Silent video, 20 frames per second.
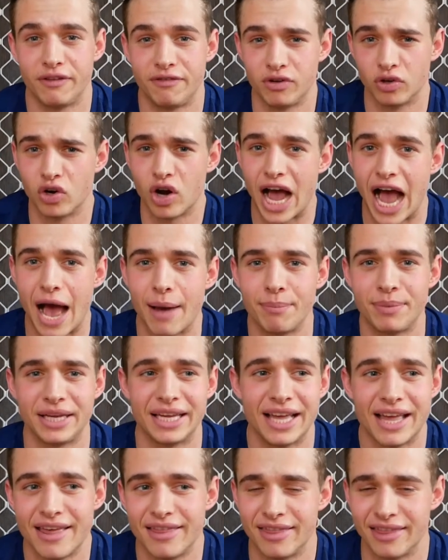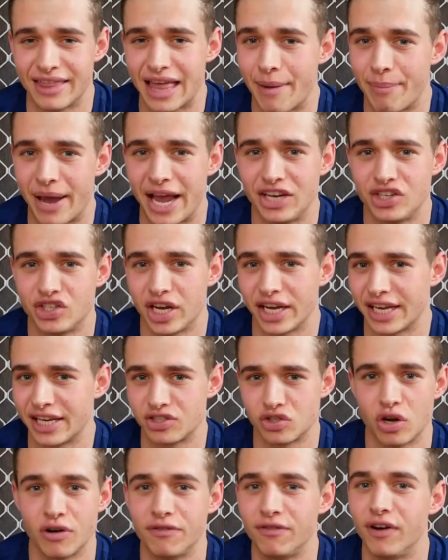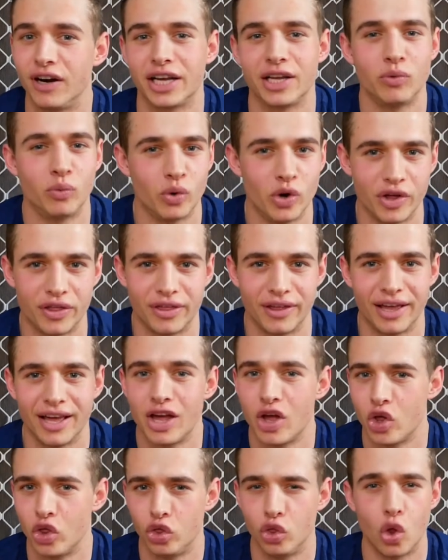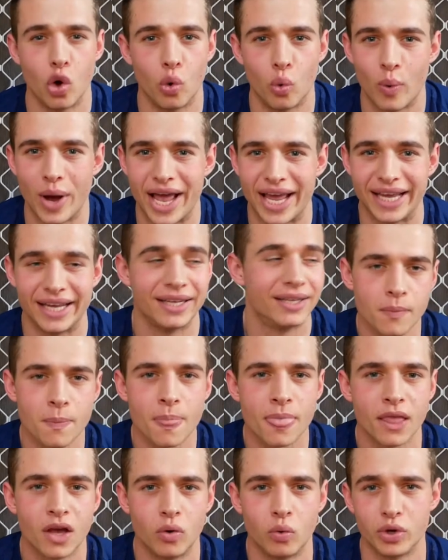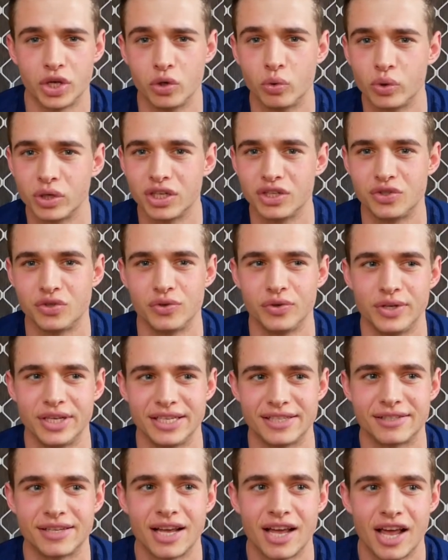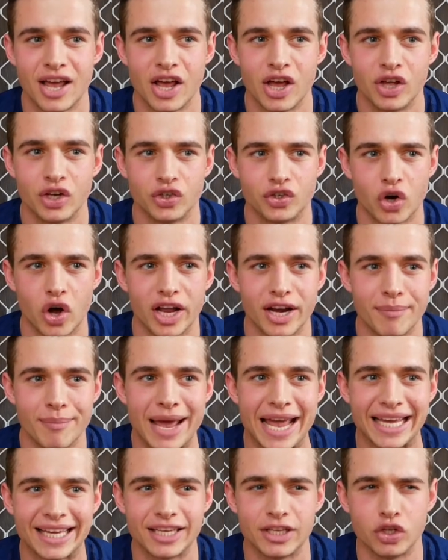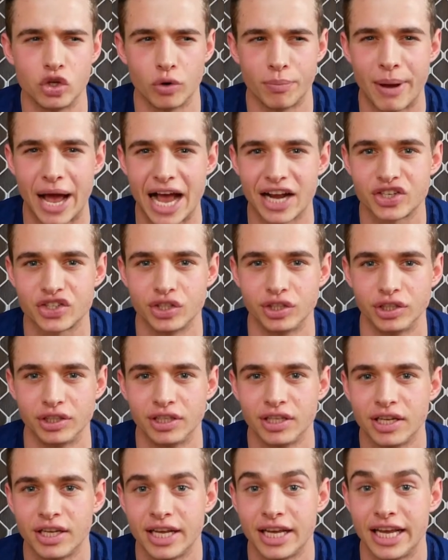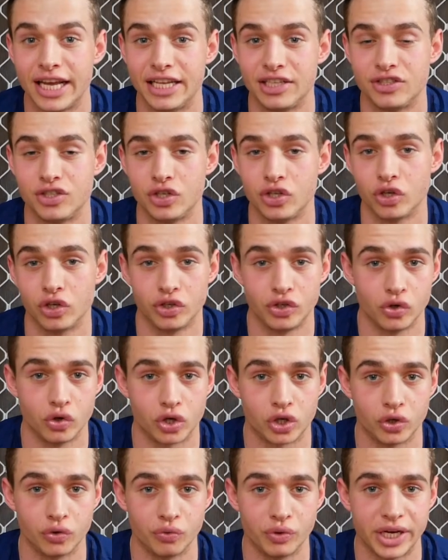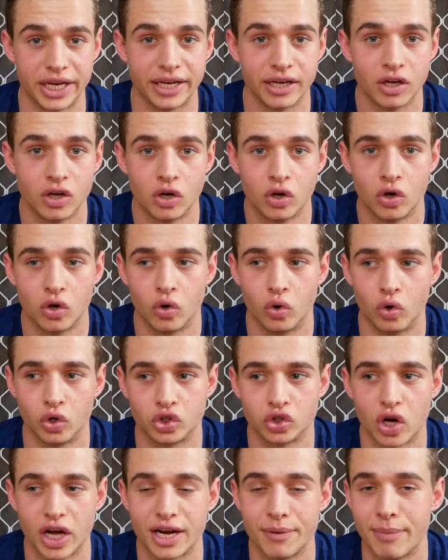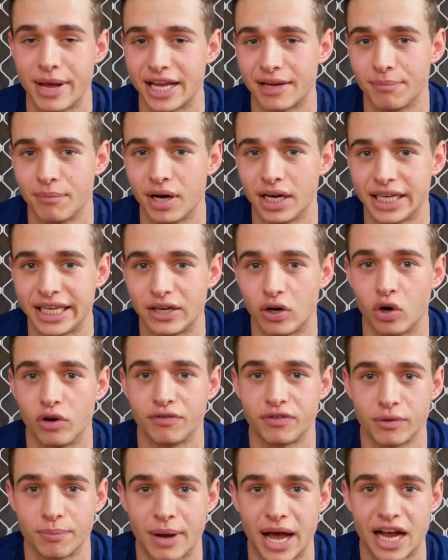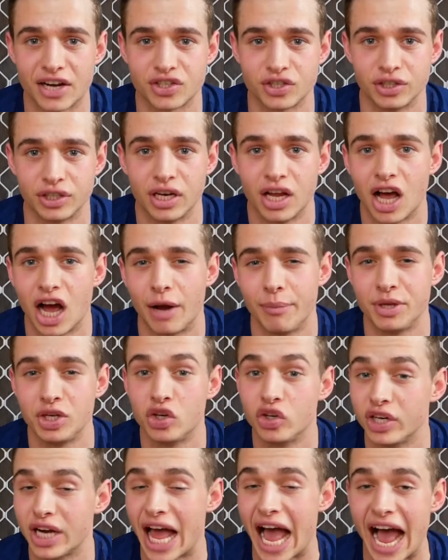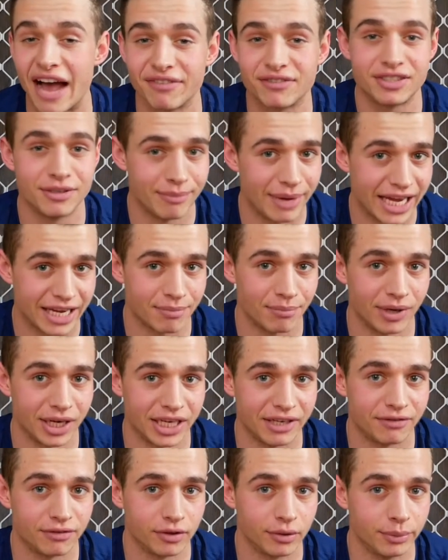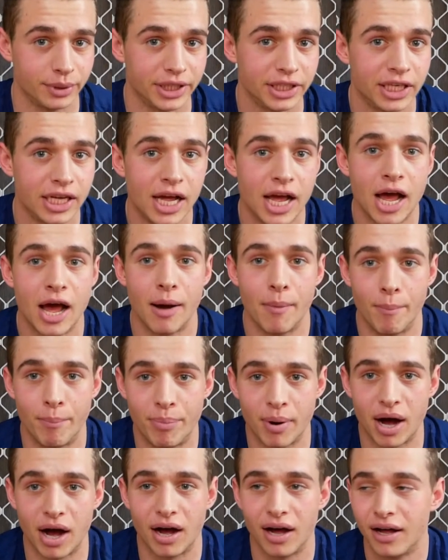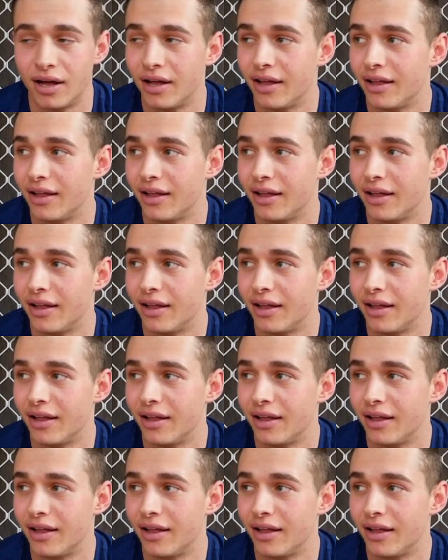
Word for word: if you're not happy, then that paycheck is not fucking worth it. No way. What you want to do is try to make your passion into your career, or try to make money off your passion. I mean, you don't have to make money from it, but